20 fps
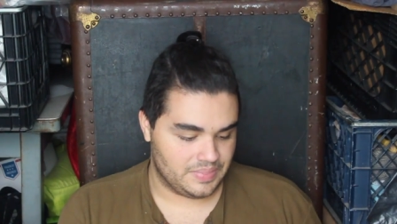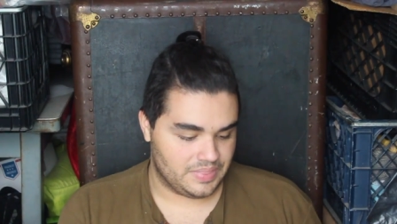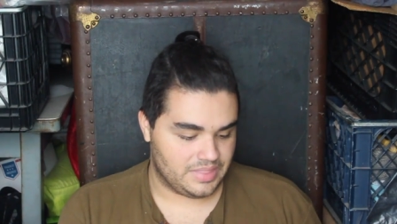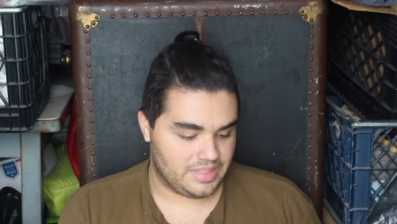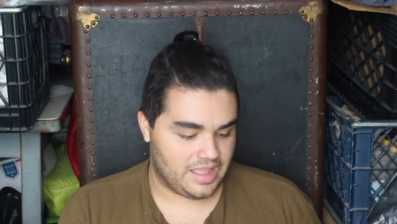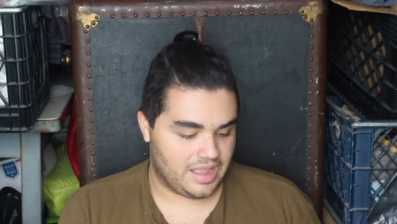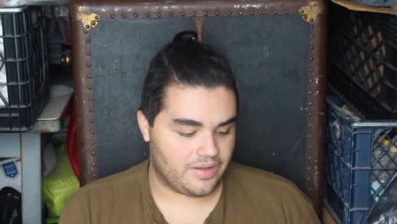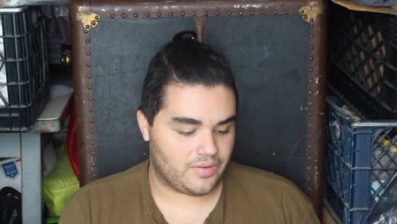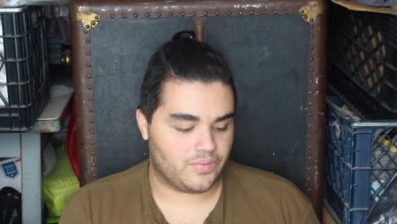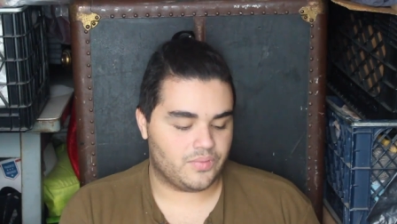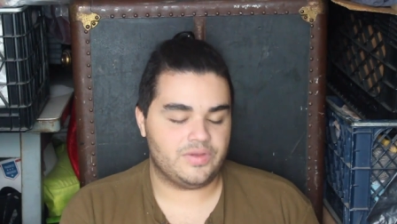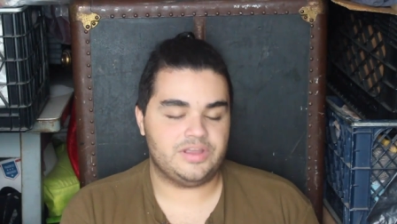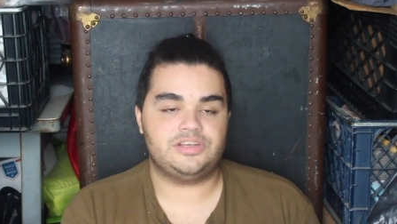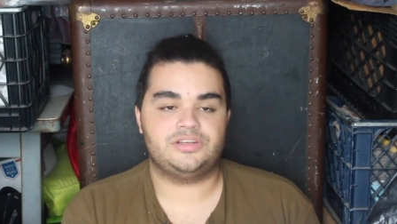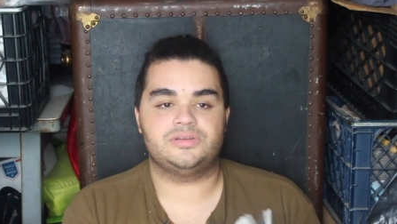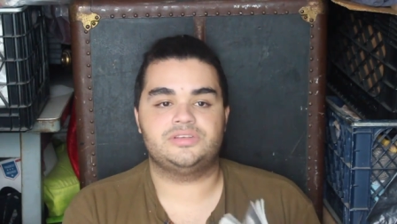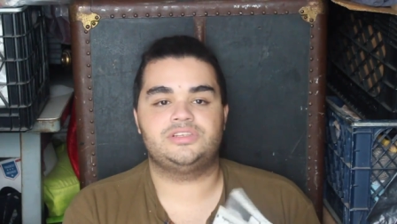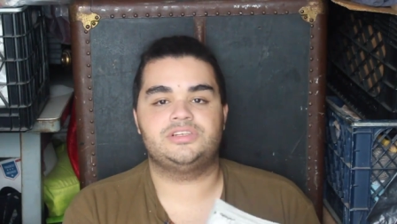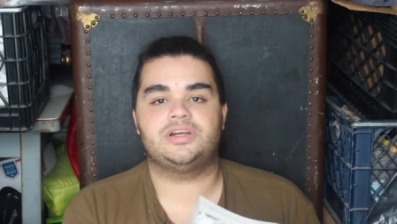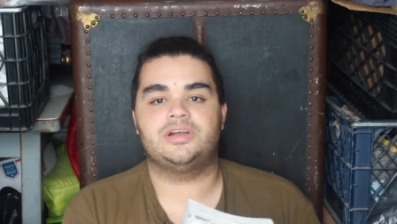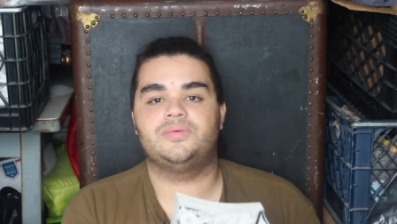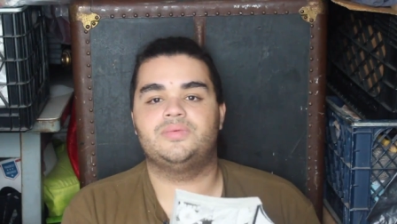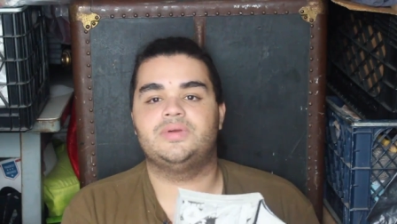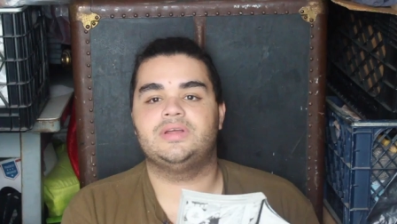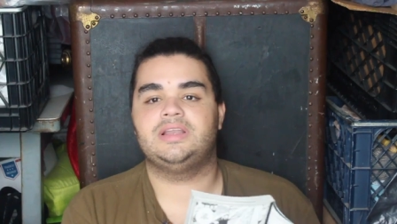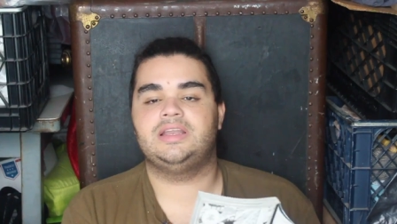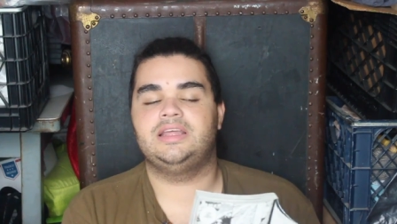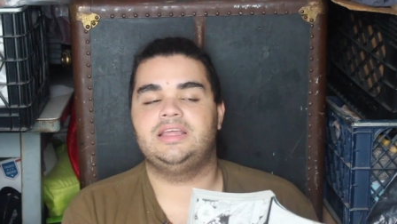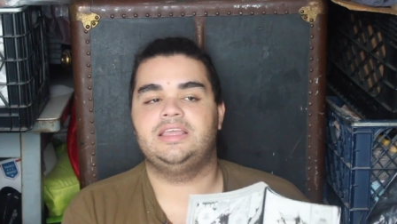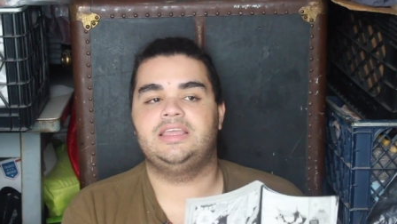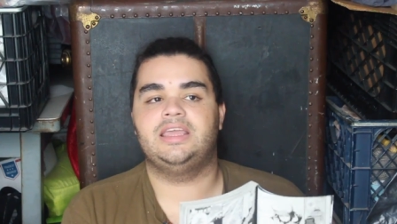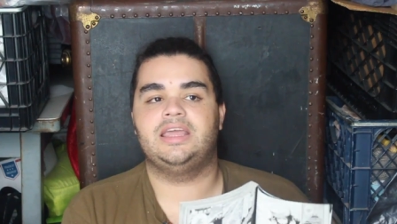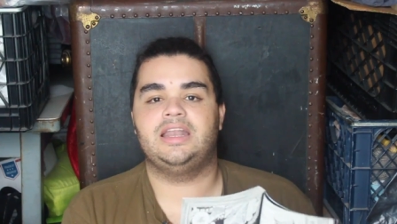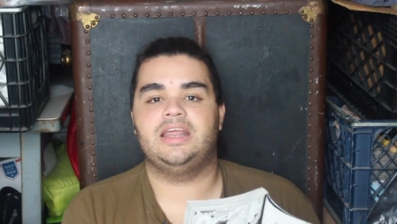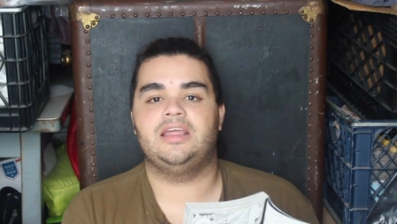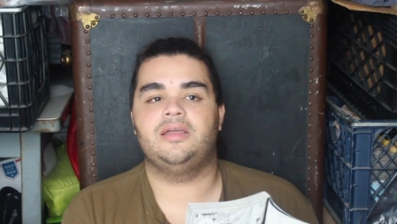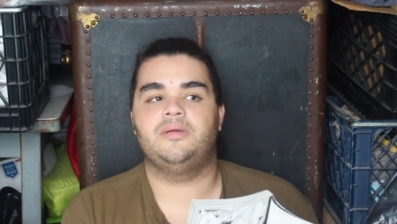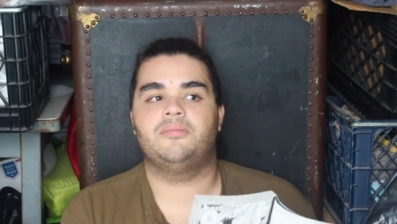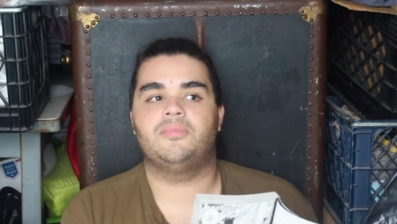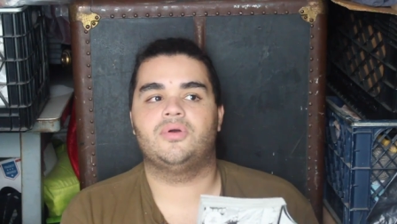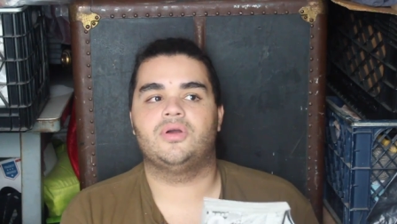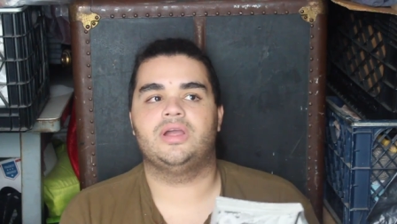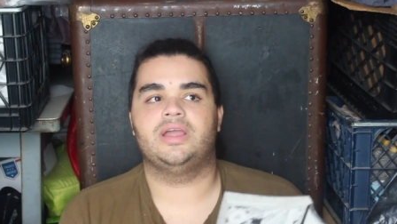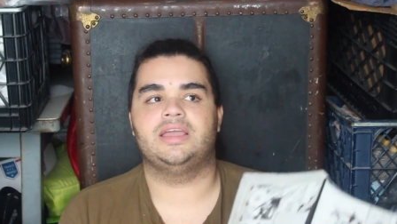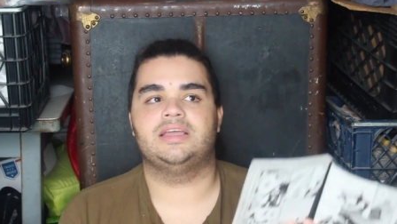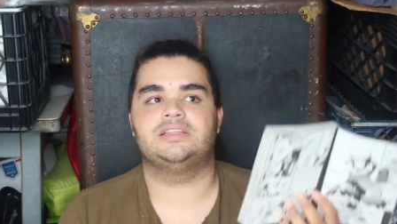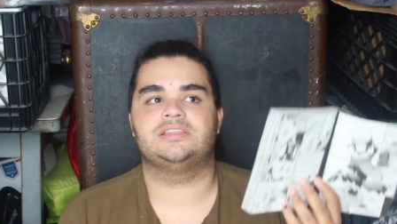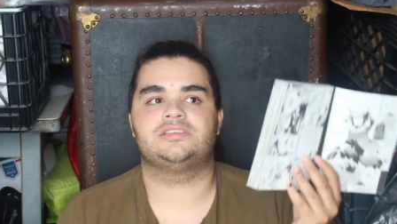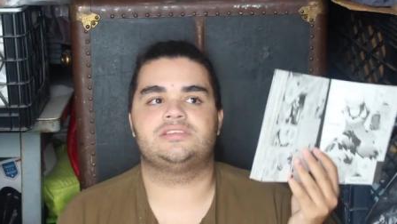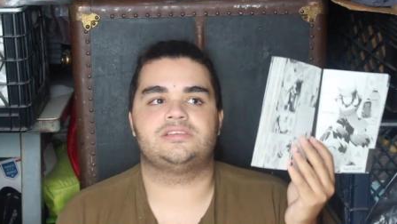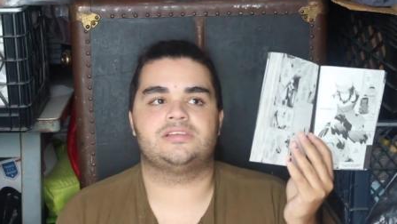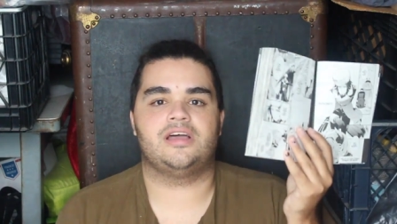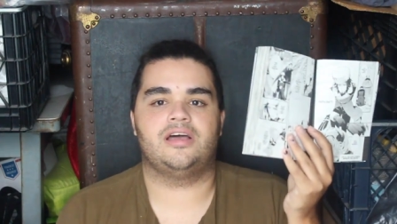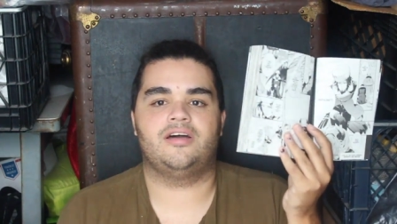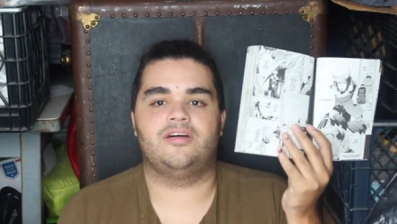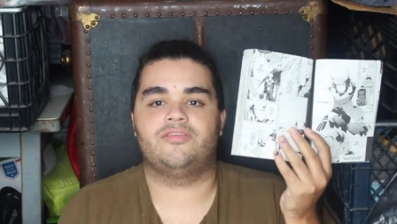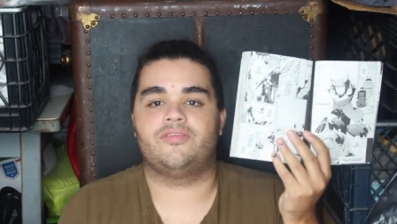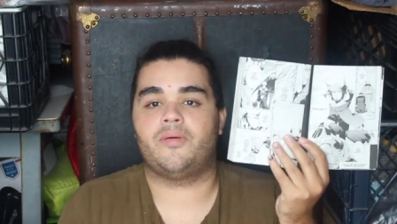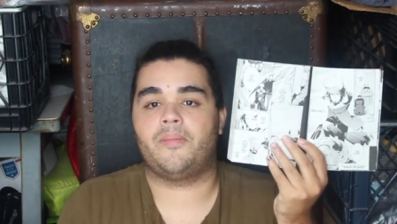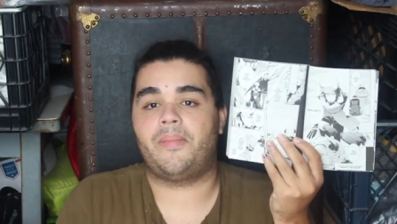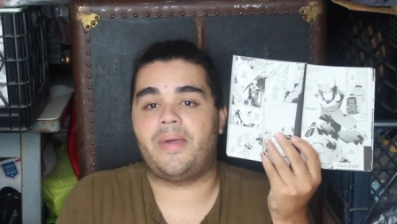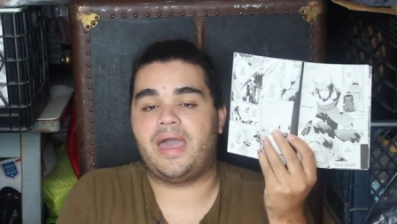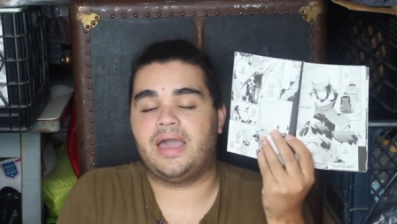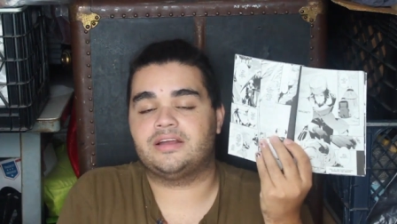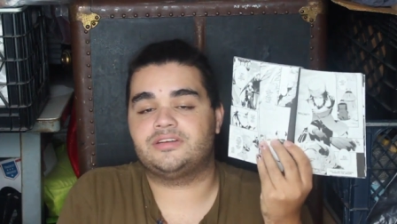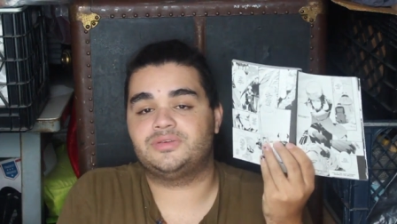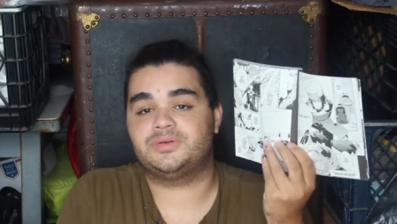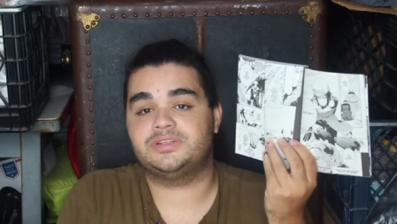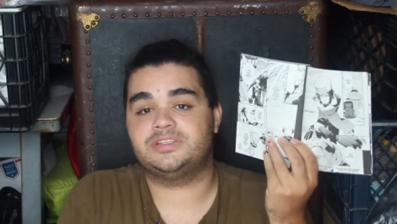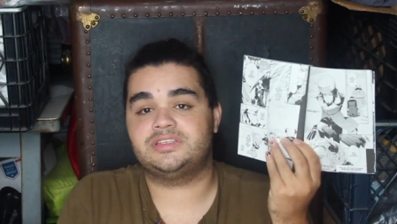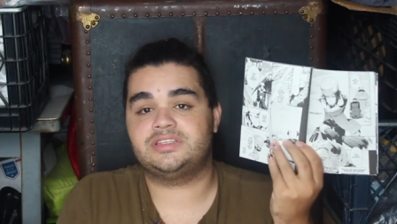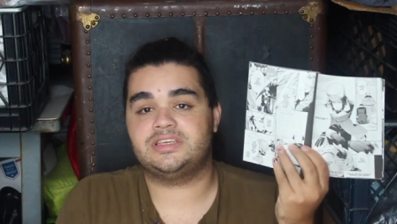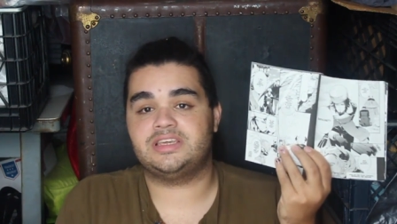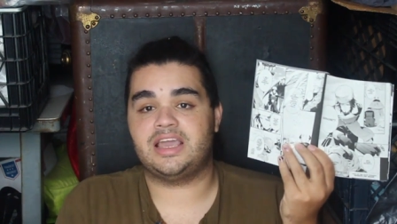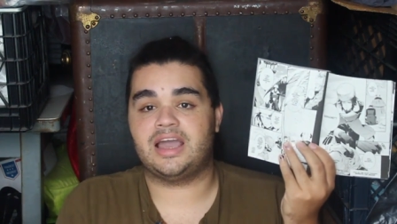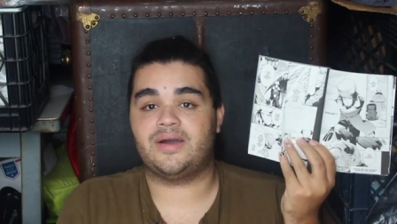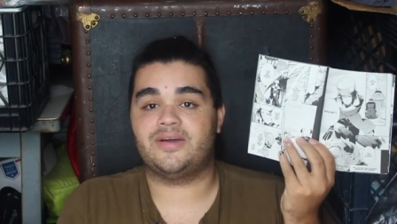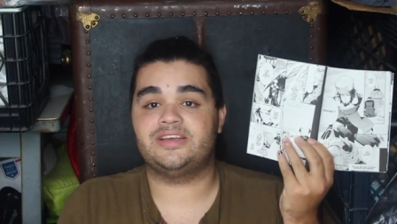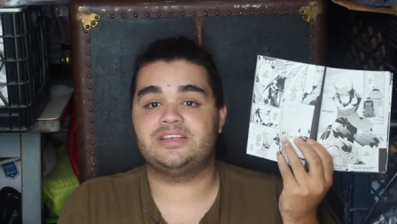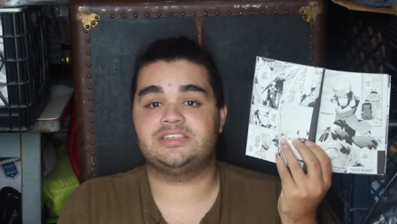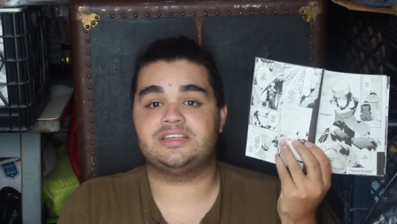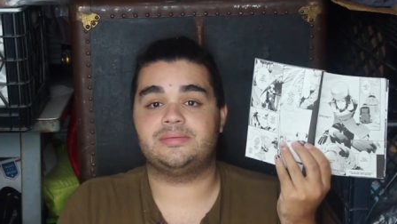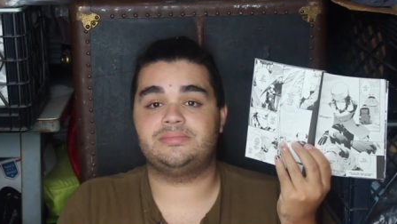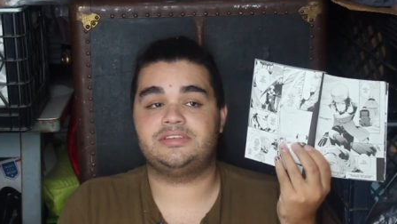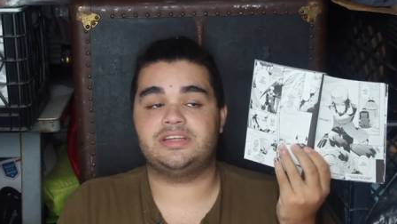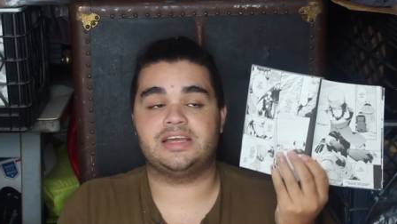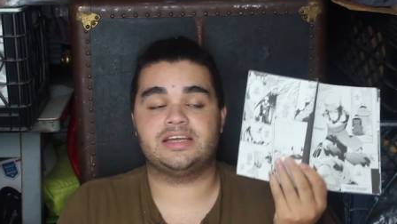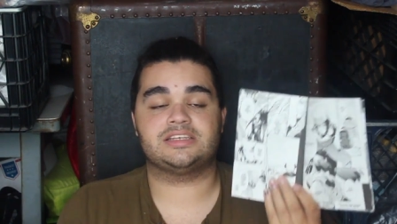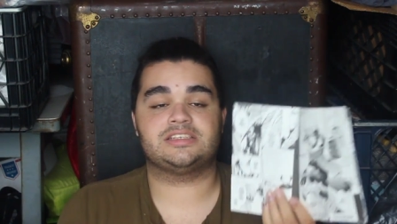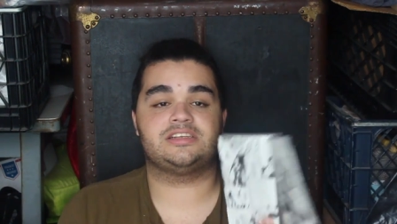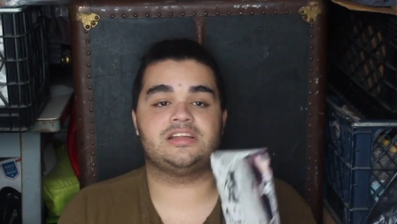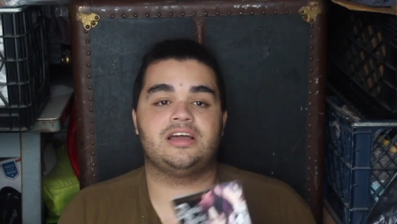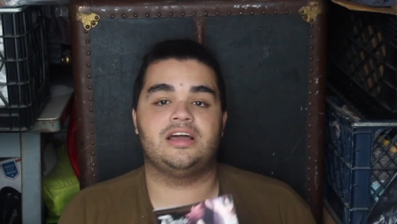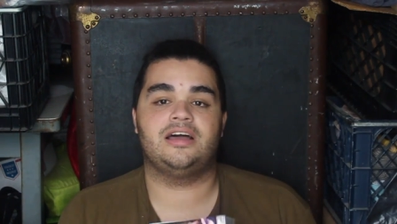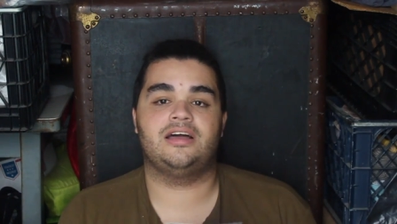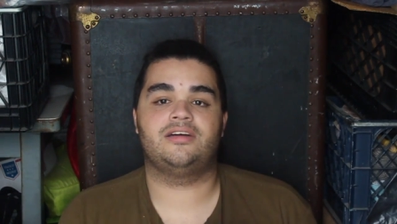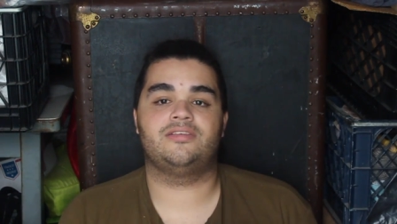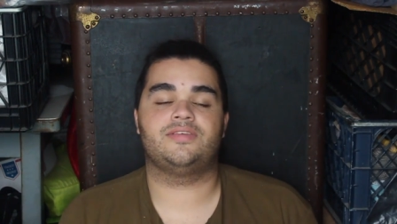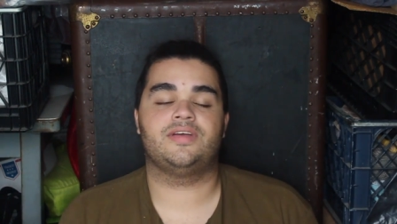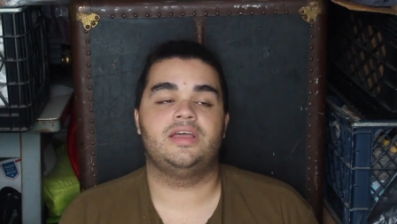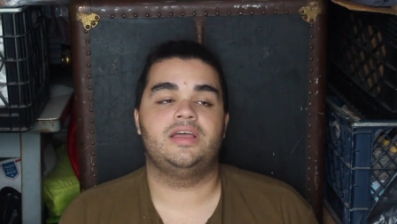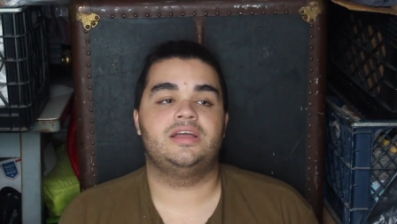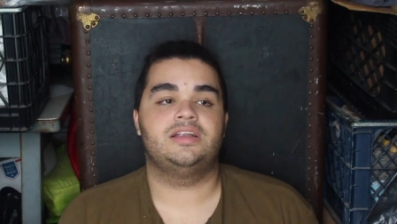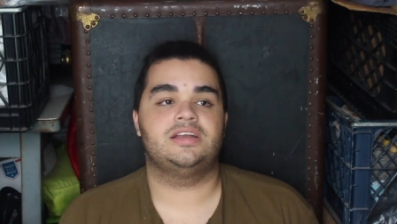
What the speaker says: Now, we do start really getting more hints of back towards the Yaoi subtext of